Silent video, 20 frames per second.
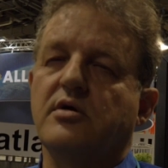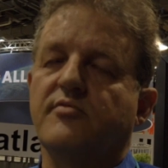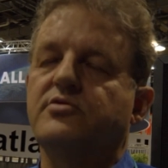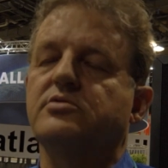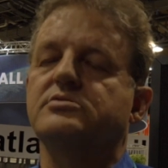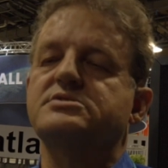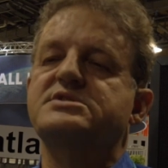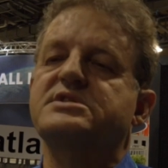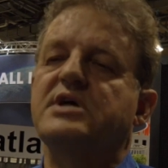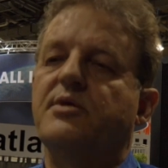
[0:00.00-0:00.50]
Of
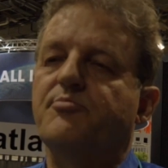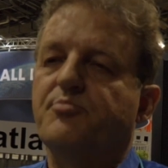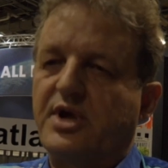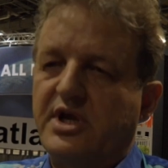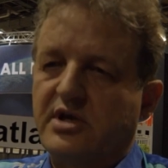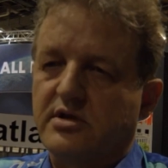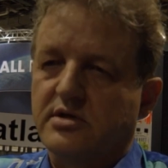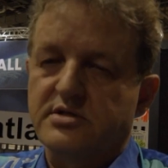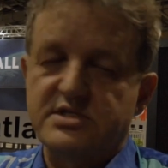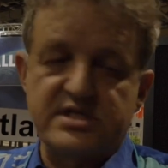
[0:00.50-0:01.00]
course, some
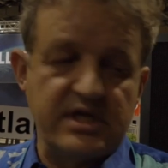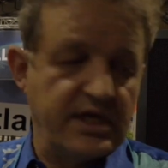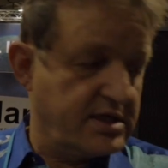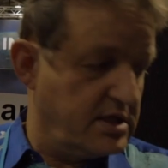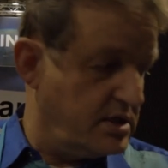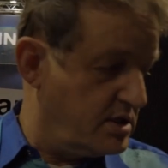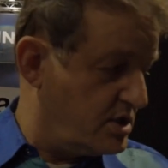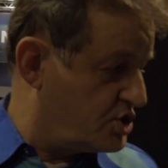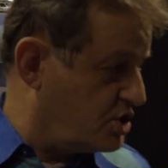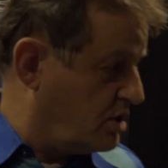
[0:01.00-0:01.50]
peatlands, like
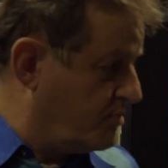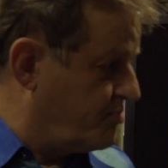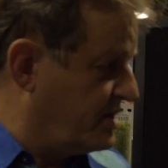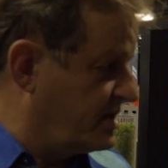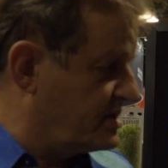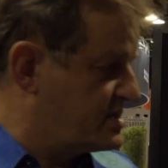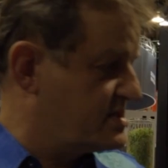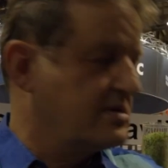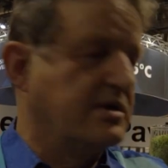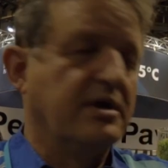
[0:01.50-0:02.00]
in the
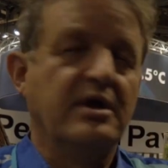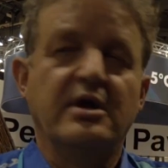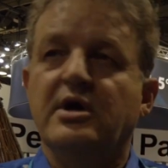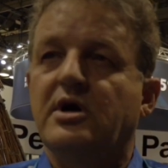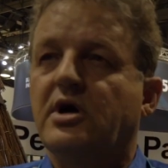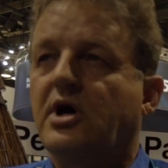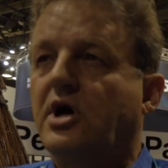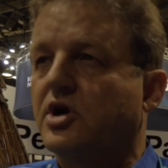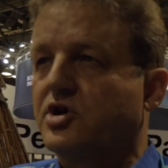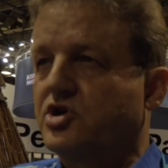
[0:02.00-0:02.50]
tropics,
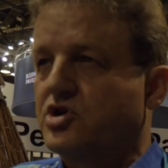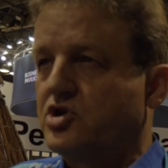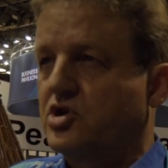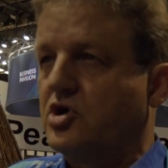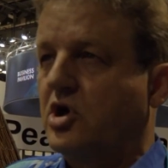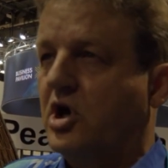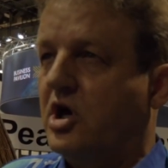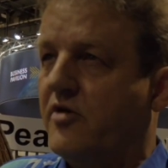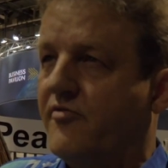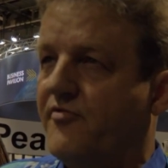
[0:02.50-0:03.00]

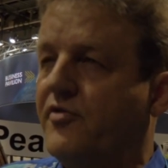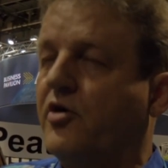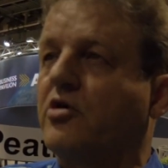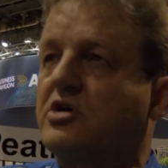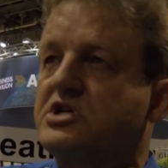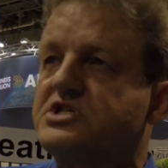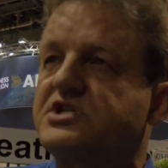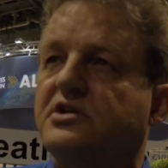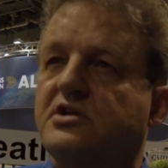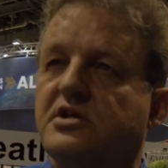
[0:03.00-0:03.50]
are
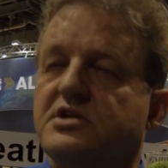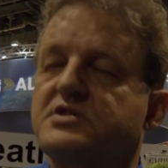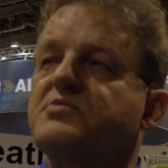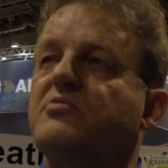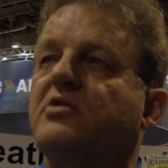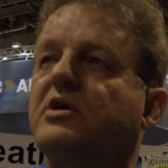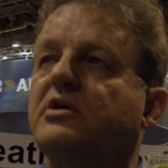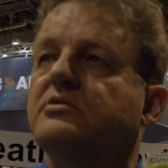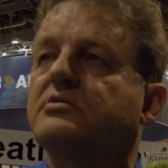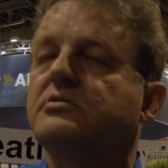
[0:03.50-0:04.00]
forested as
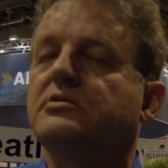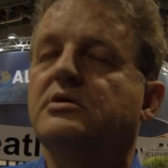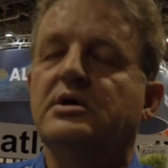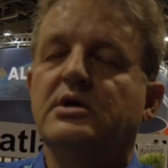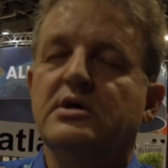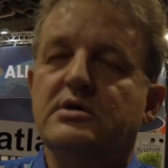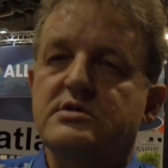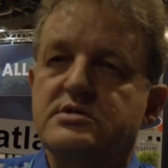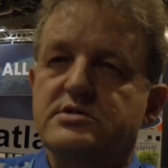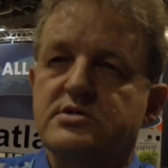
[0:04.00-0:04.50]
well,
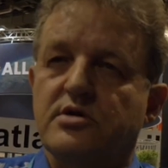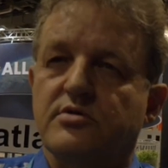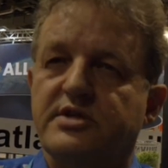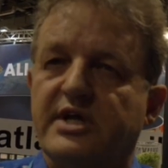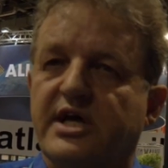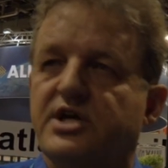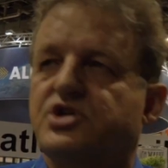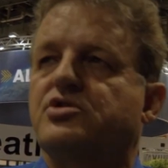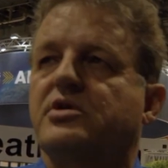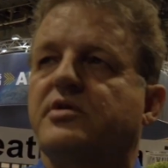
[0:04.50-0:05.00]
so
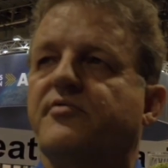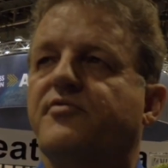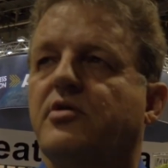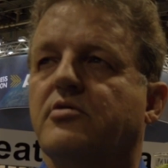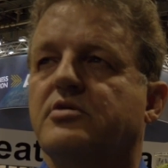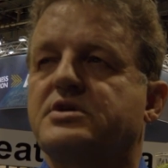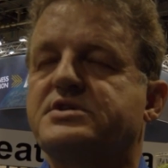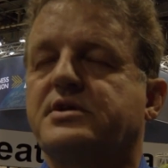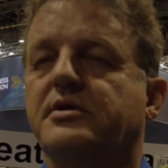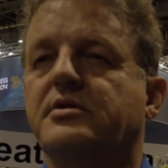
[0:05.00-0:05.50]
naturally
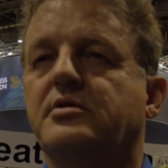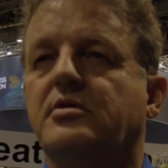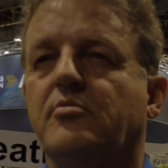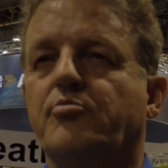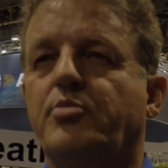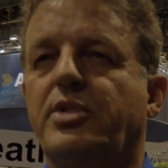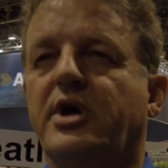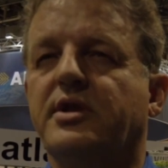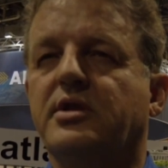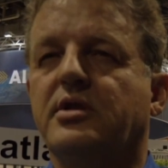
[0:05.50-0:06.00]
forested,
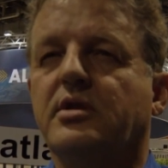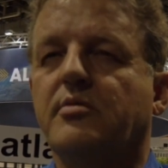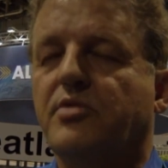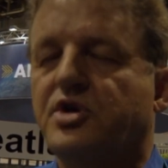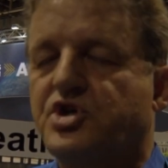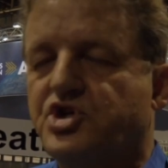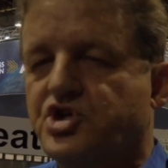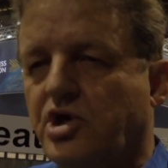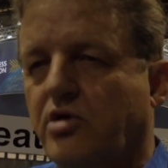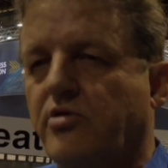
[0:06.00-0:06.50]
but the
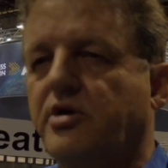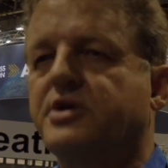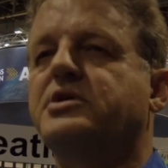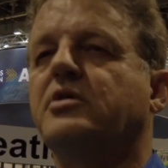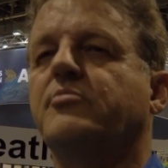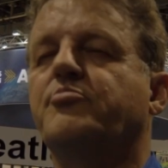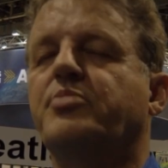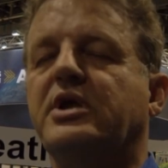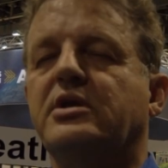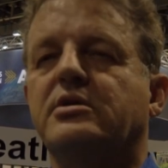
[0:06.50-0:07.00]
majority
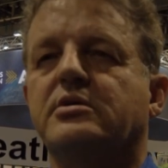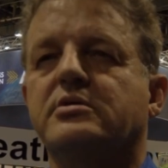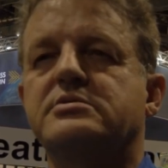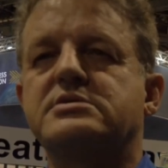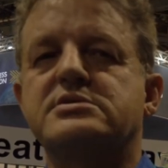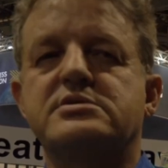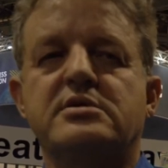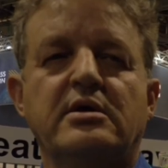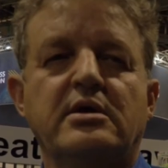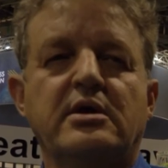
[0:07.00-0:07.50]
of
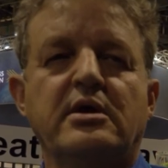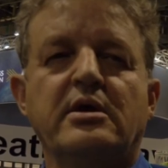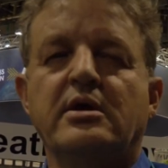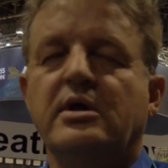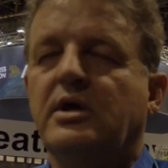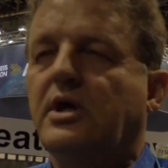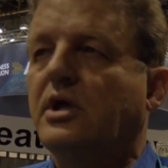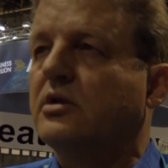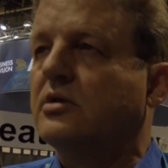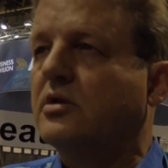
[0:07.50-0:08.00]
peatlands
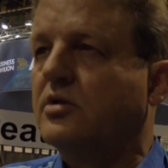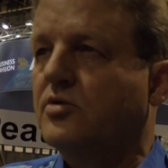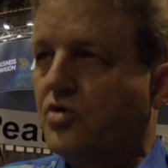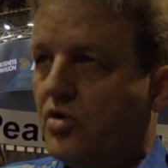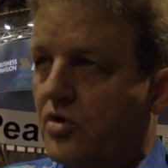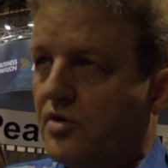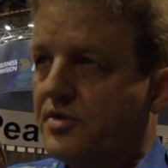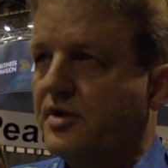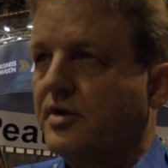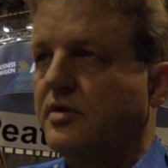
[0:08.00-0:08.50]
in the
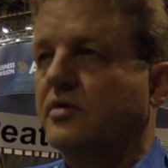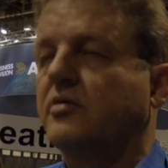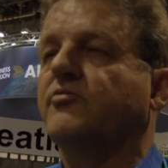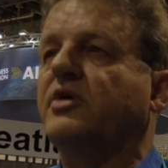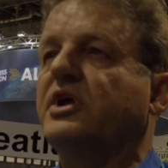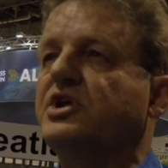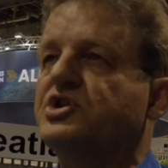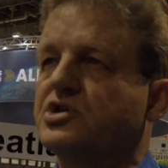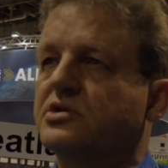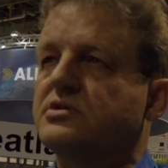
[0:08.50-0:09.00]
northern
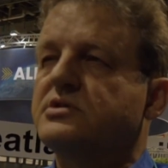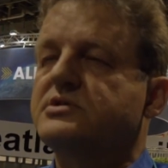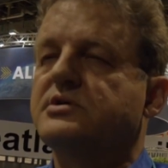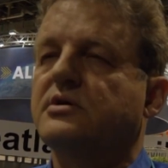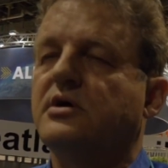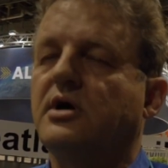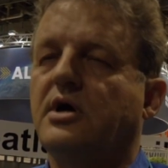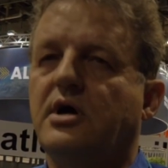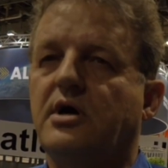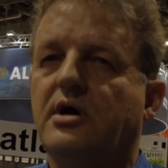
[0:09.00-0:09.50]
regions
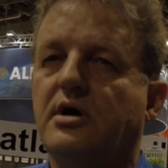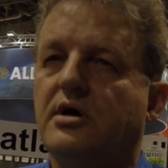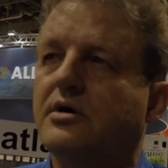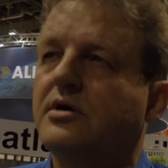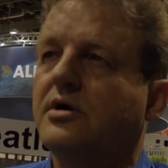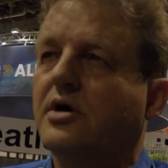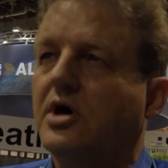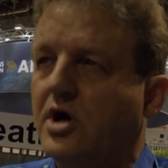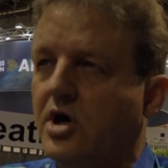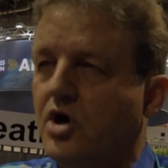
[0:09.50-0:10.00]
are
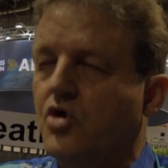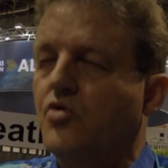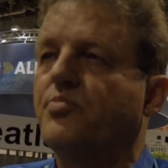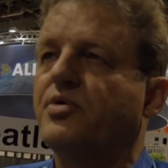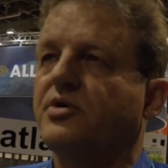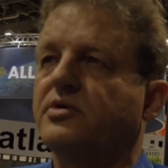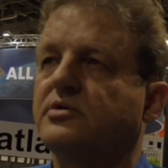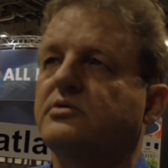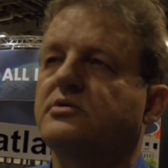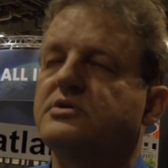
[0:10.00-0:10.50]

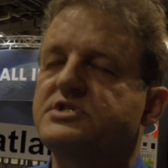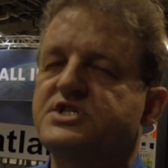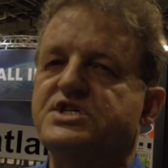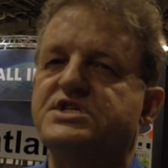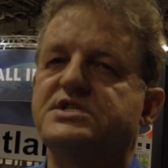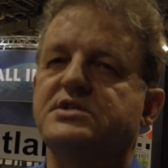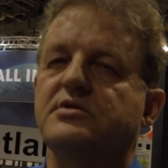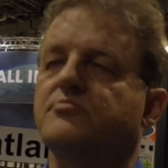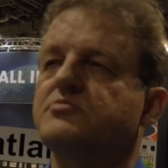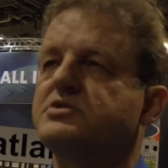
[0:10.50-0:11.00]
open
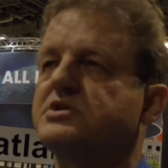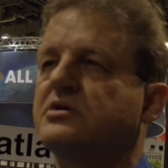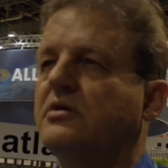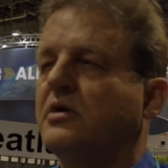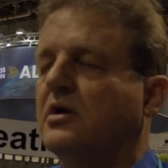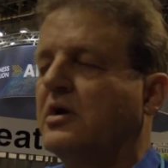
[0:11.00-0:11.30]
systems